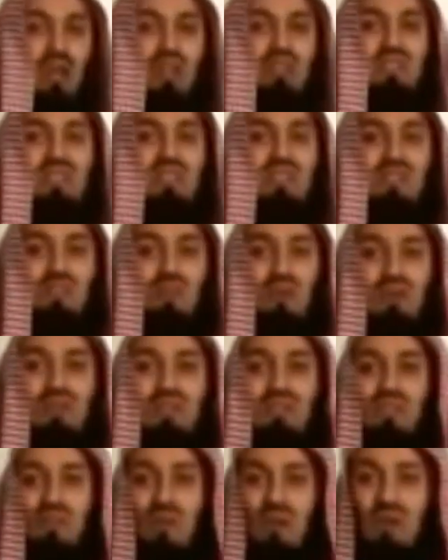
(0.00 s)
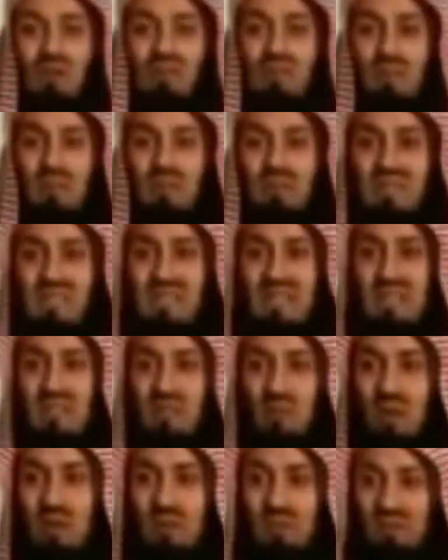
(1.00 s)
he lost his daughters, all of them
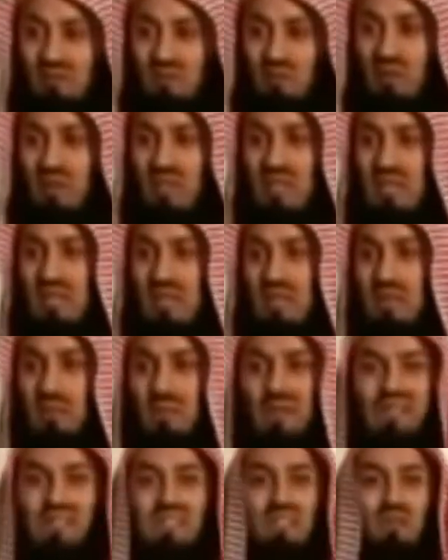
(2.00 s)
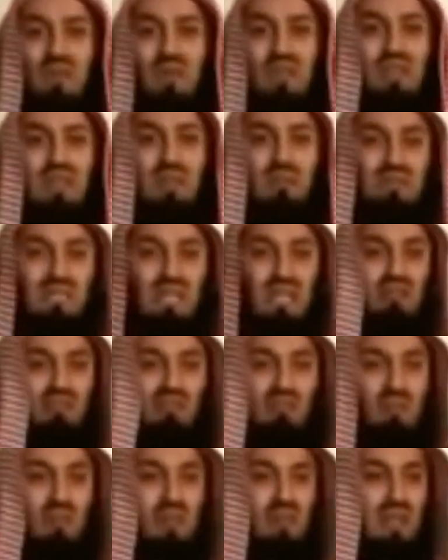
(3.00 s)
besides one, before he passed away
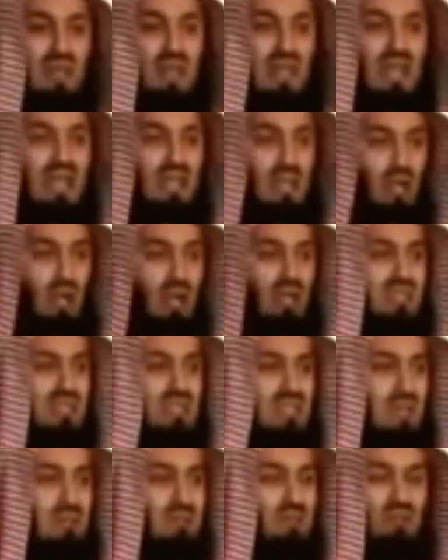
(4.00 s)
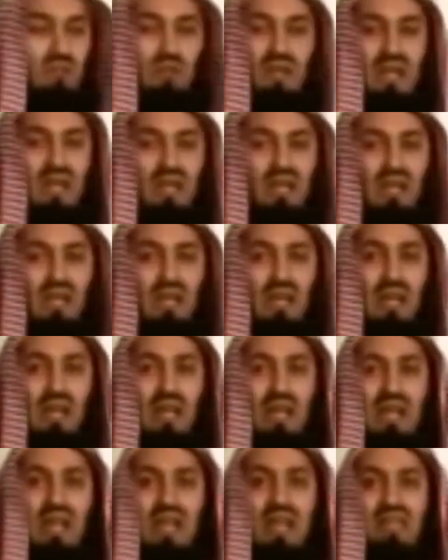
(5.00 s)
himself. And he lost them,
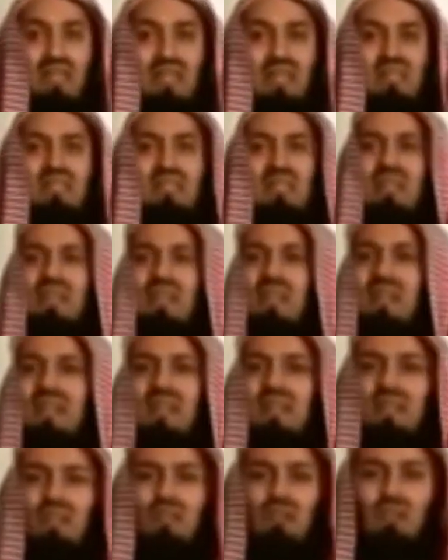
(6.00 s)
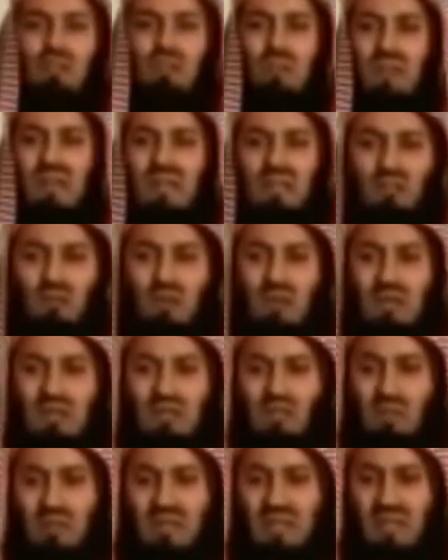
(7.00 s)
subhanallah, and yet he used to pray to
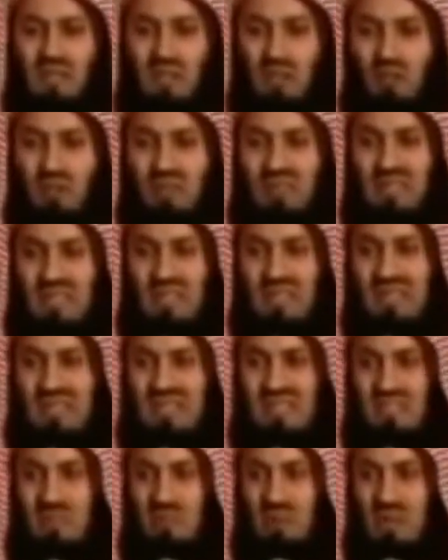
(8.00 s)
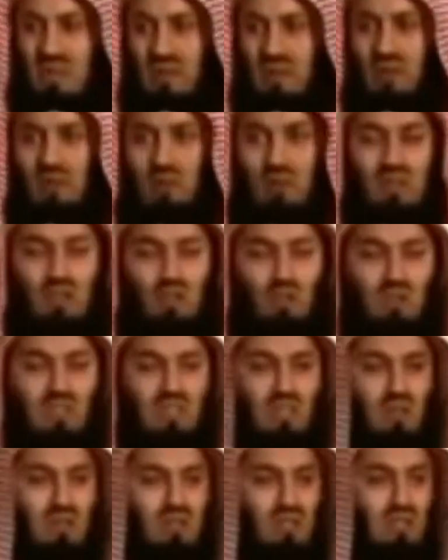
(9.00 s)
Allah subhanahu wa ta'ala. This is why when we
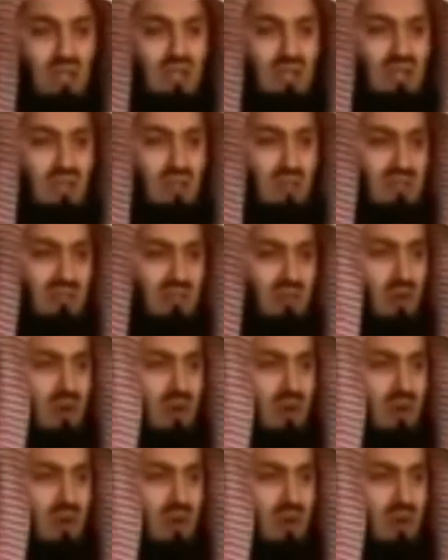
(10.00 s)
lose our children